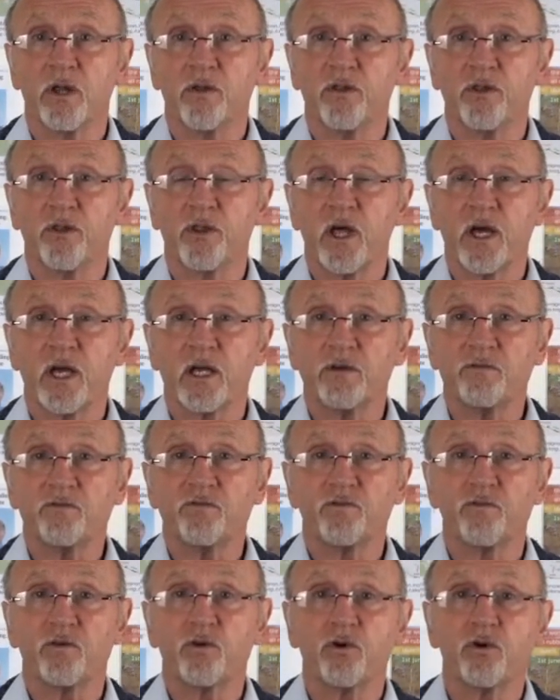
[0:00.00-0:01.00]
they
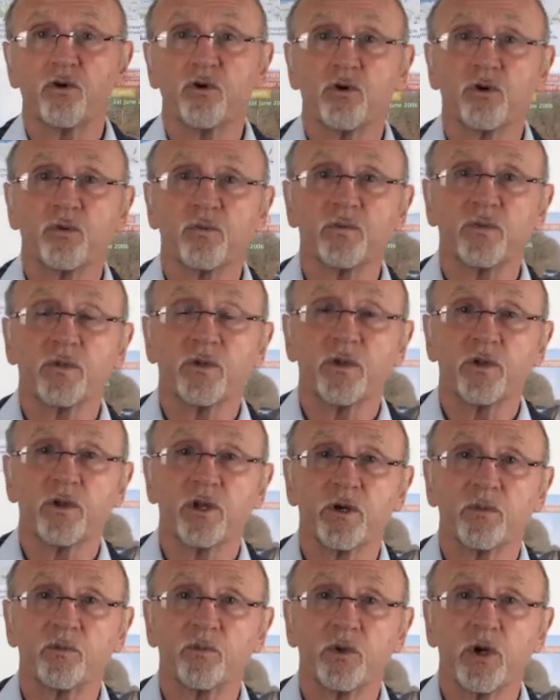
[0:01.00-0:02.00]
form
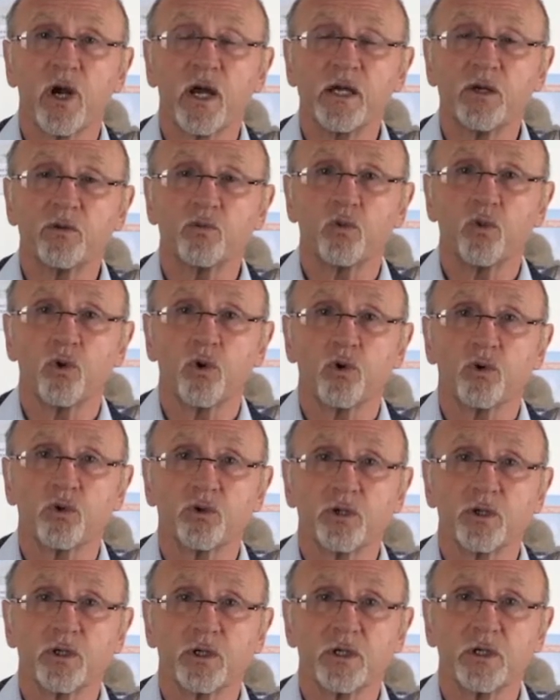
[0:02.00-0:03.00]
the
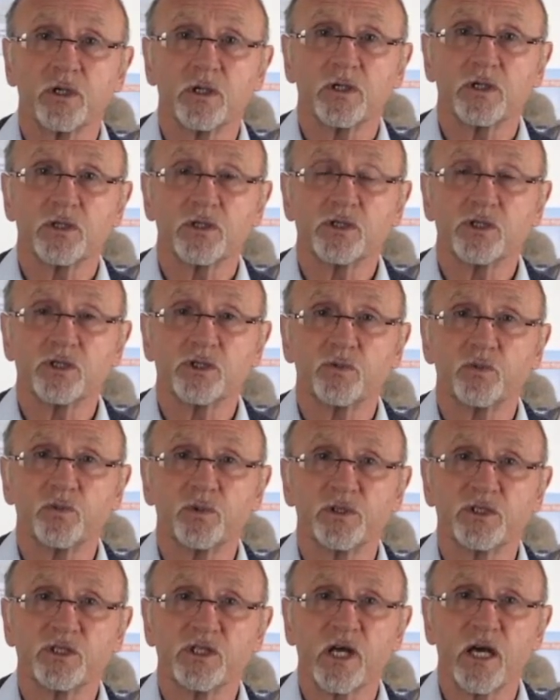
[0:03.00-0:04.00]
breakwater to
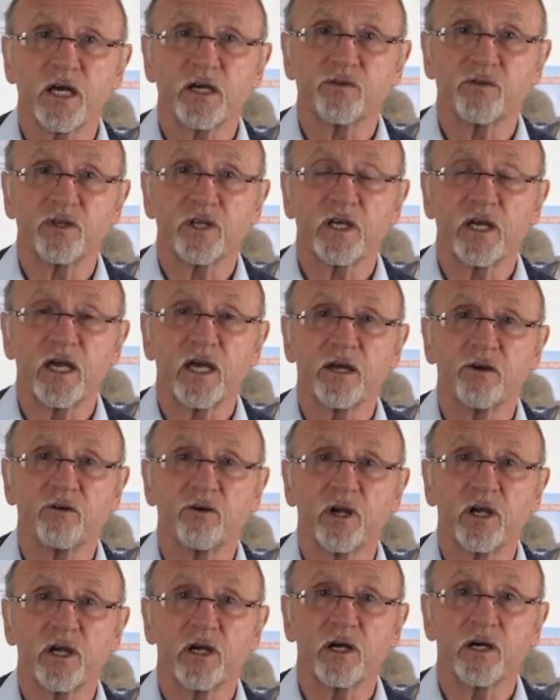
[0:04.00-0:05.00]
protect the
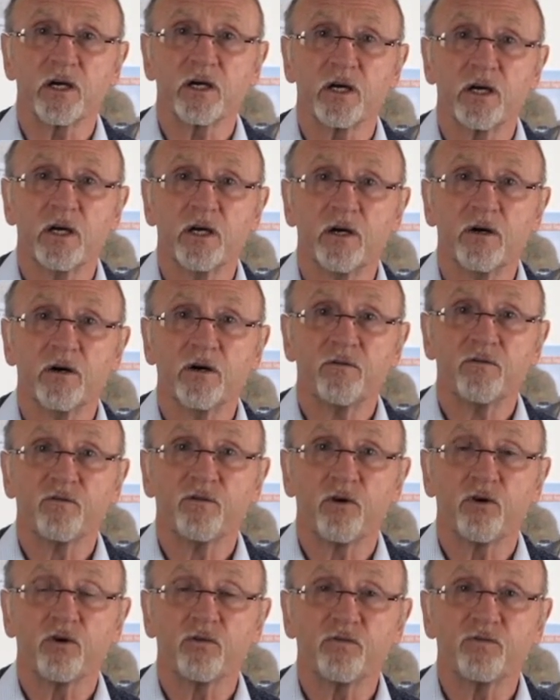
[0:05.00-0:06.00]
area
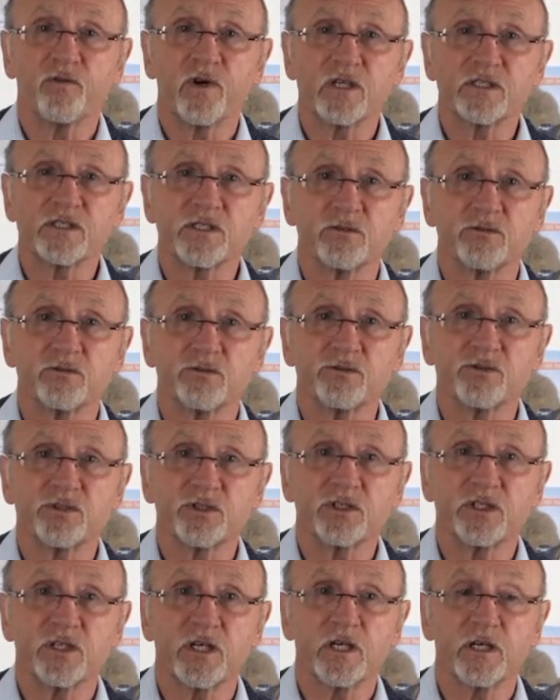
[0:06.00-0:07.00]
for
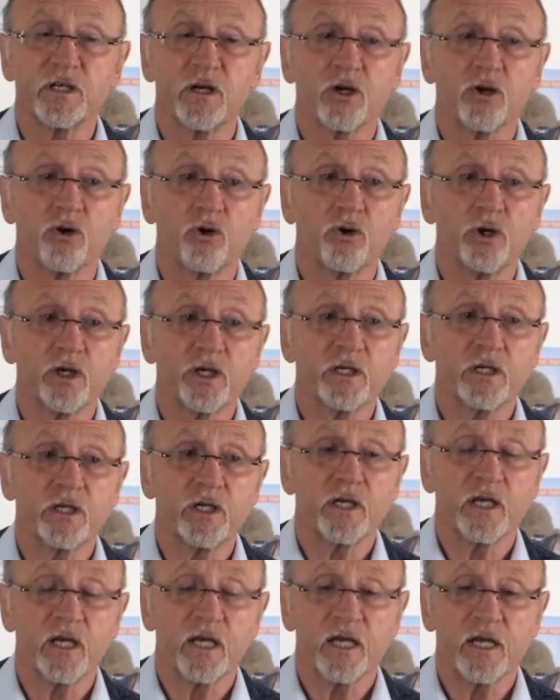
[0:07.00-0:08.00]
vessels going
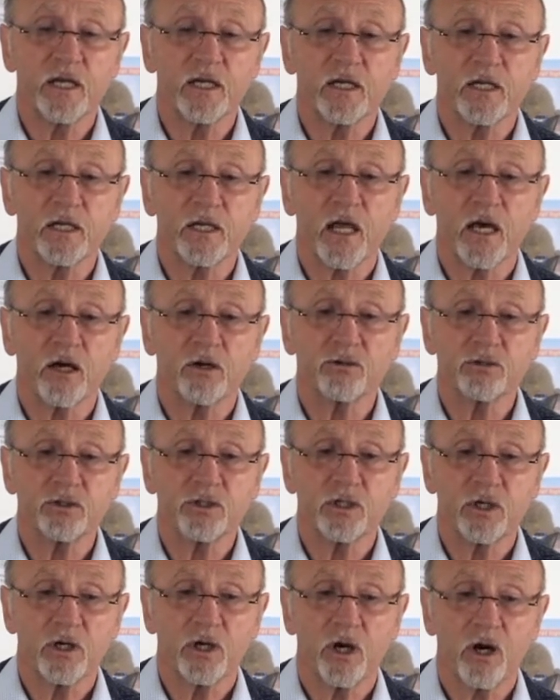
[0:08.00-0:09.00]
in and out
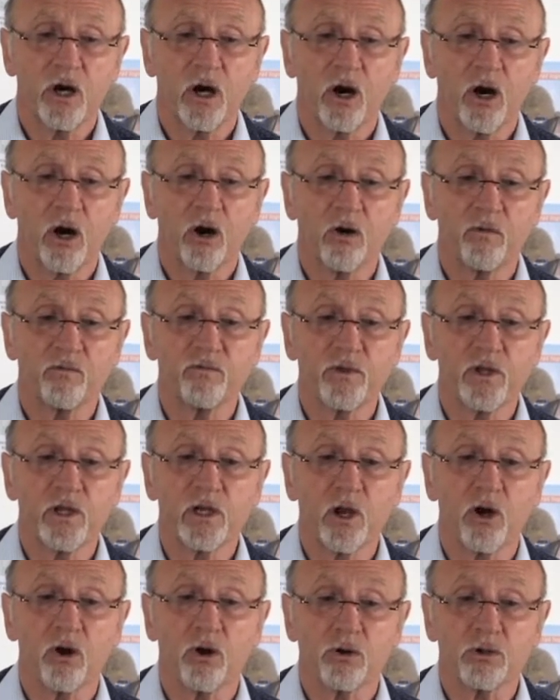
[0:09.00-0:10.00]
of the
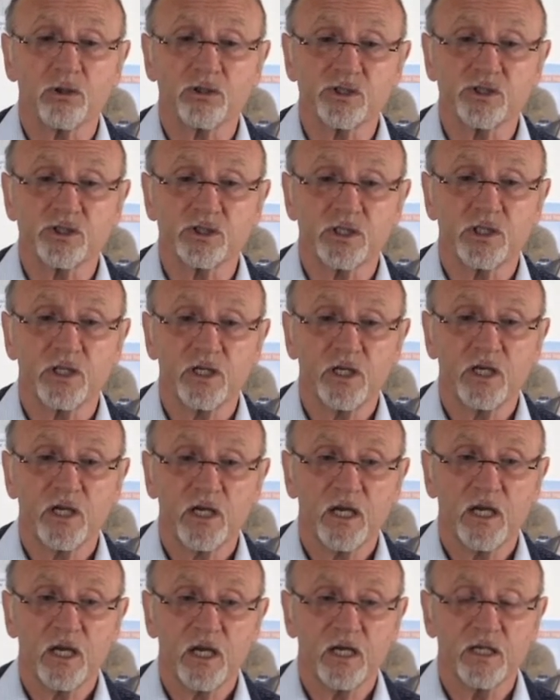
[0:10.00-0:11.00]
locks
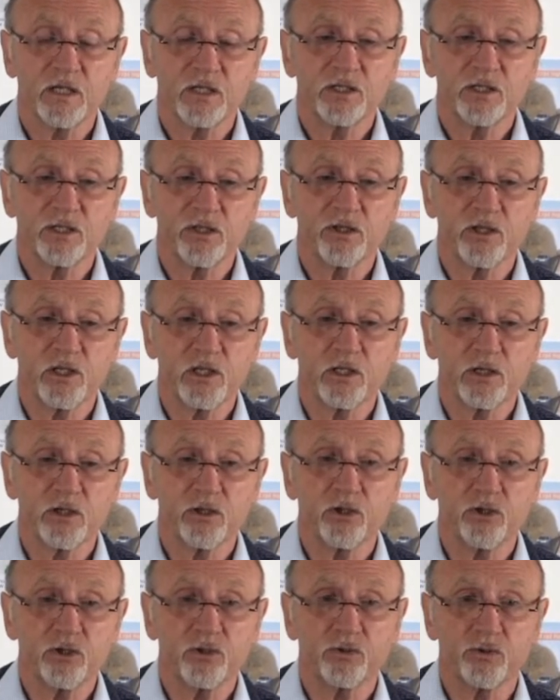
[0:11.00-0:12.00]
into the
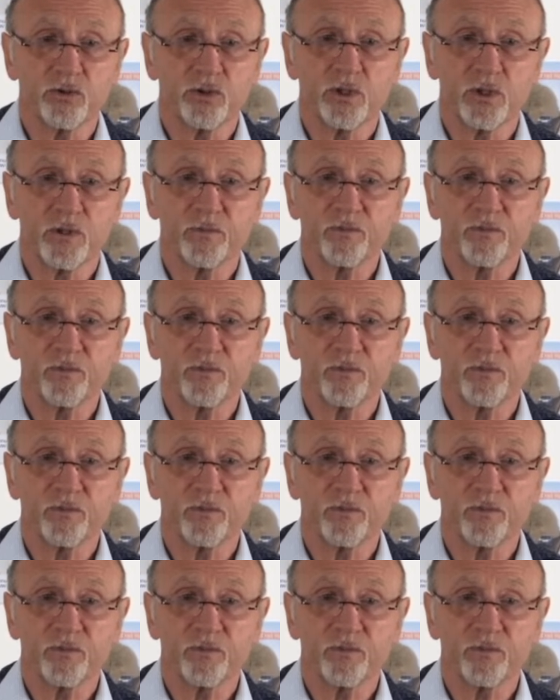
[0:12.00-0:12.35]
lagoon.